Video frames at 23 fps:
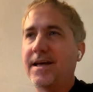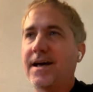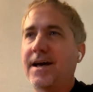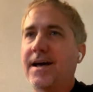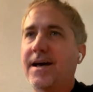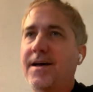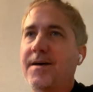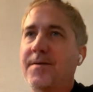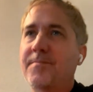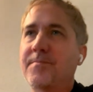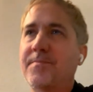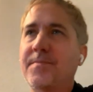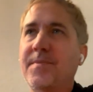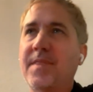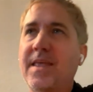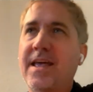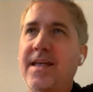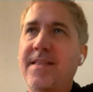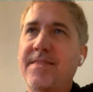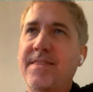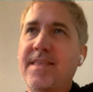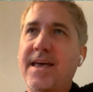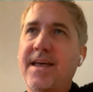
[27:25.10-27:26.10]
Um,
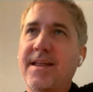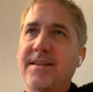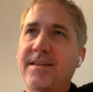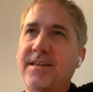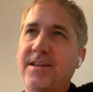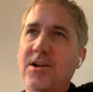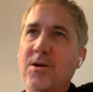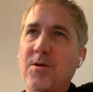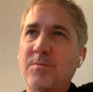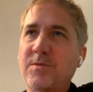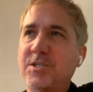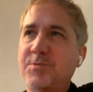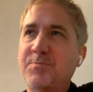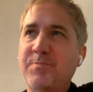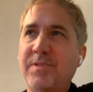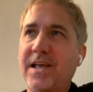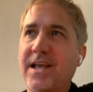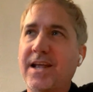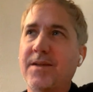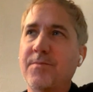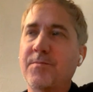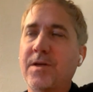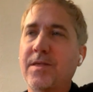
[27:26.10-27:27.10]
and then you know, just
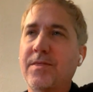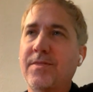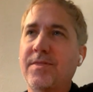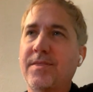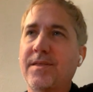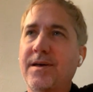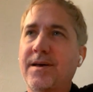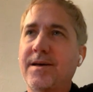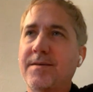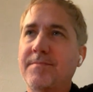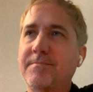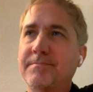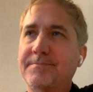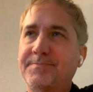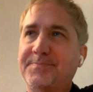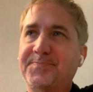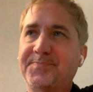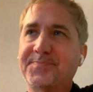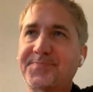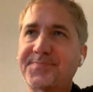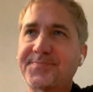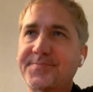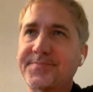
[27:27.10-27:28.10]
playing with um,
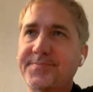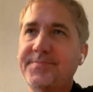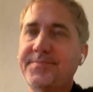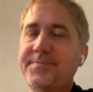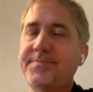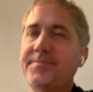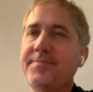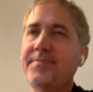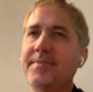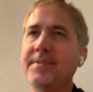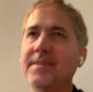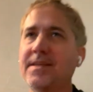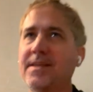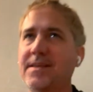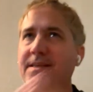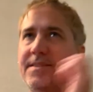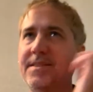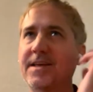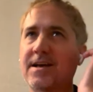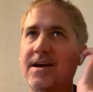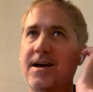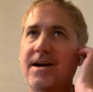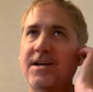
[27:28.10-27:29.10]

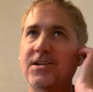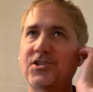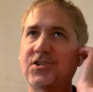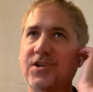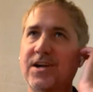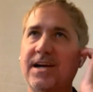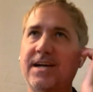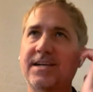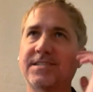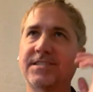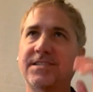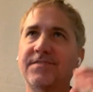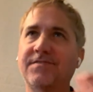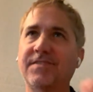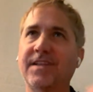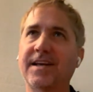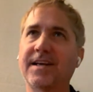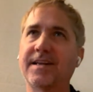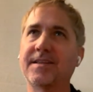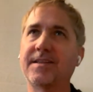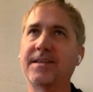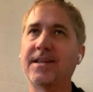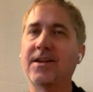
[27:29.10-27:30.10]
the contrast of
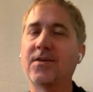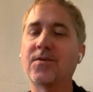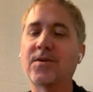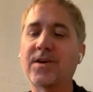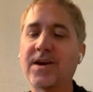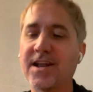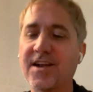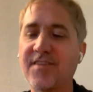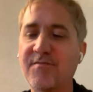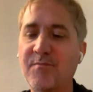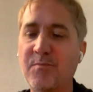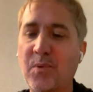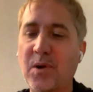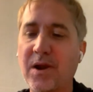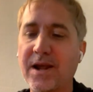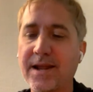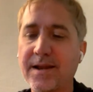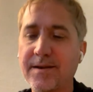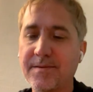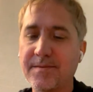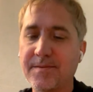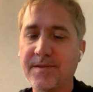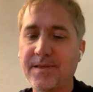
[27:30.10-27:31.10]
like you know, kind of
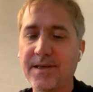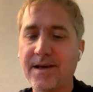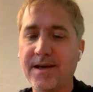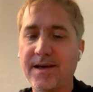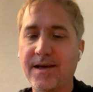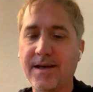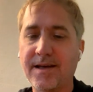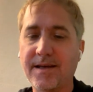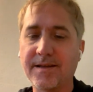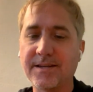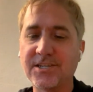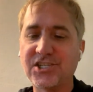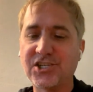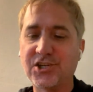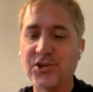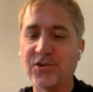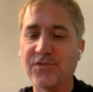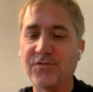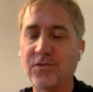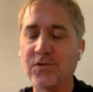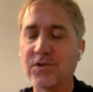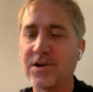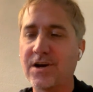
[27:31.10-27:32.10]
bright, uh,
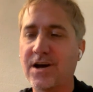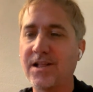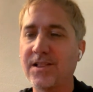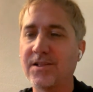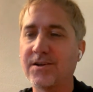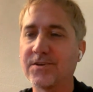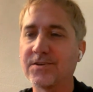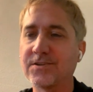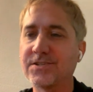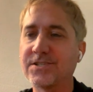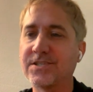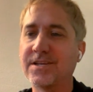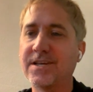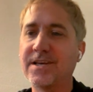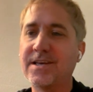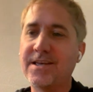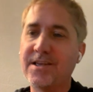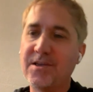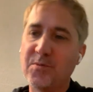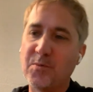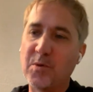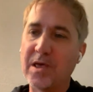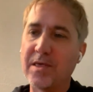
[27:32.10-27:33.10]
cheerful colors
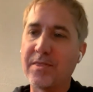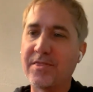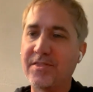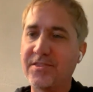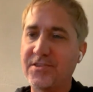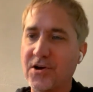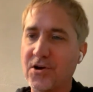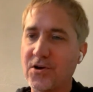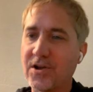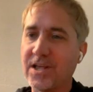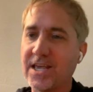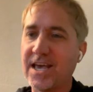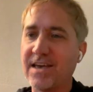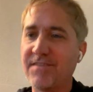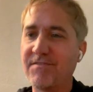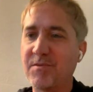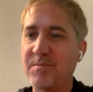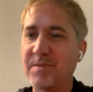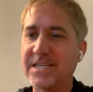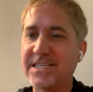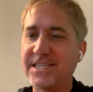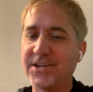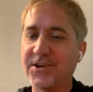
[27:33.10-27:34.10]
with dark,
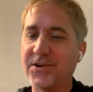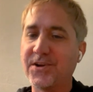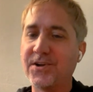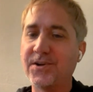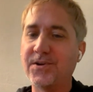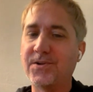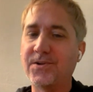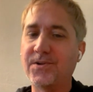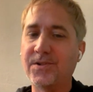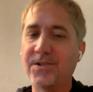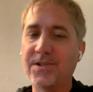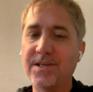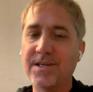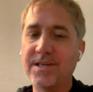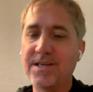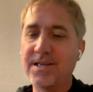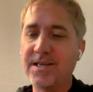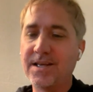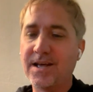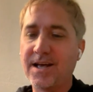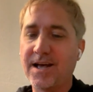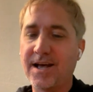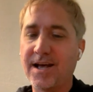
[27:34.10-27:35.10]
heavy material
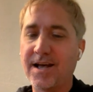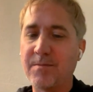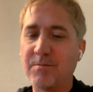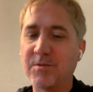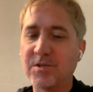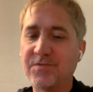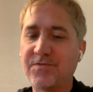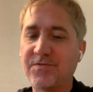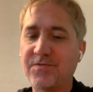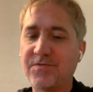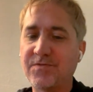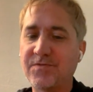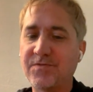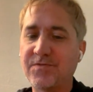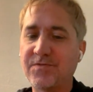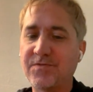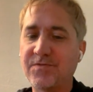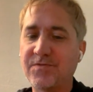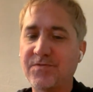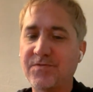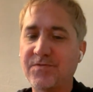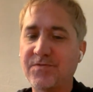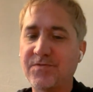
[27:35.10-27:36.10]
um, was fun to
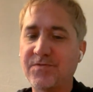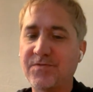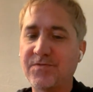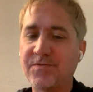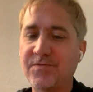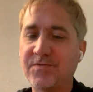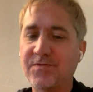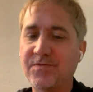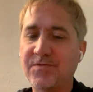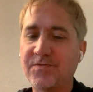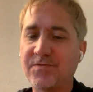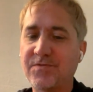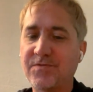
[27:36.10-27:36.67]
do also.